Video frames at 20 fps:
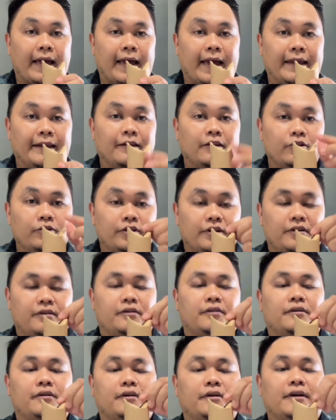and look
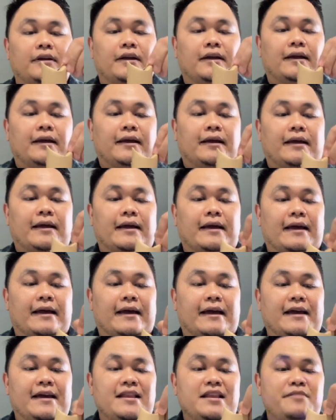
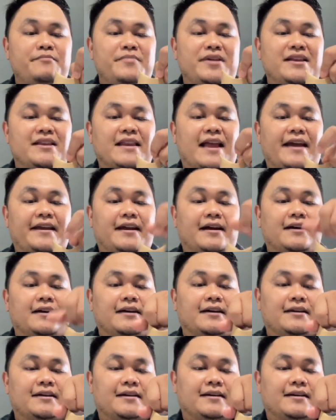a little bit like a